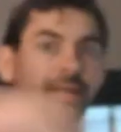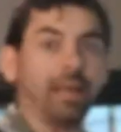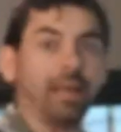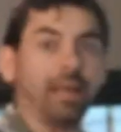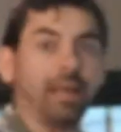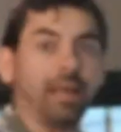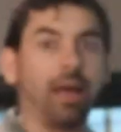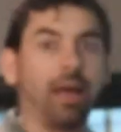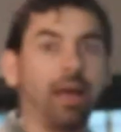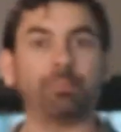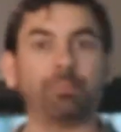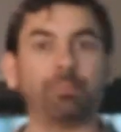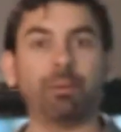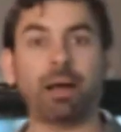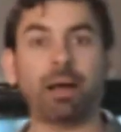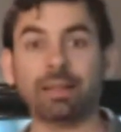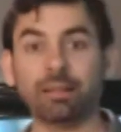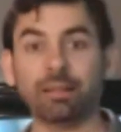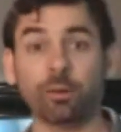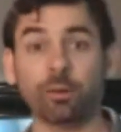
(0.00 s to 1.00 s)
body, upper
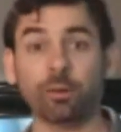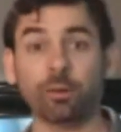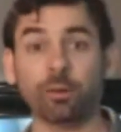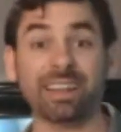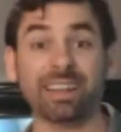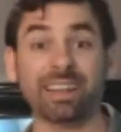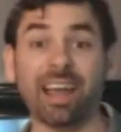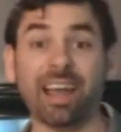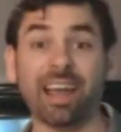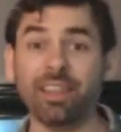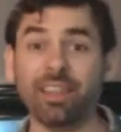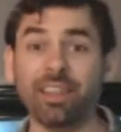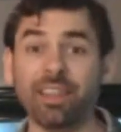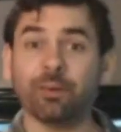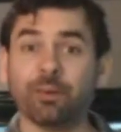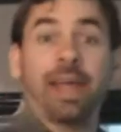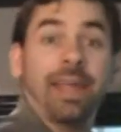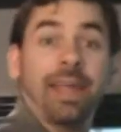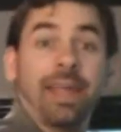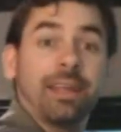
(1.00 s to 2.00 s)
body, lower body,
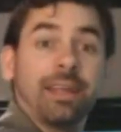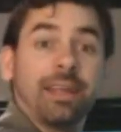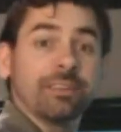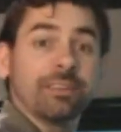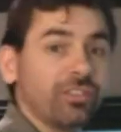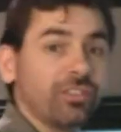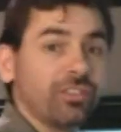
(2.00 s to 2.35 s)
other way,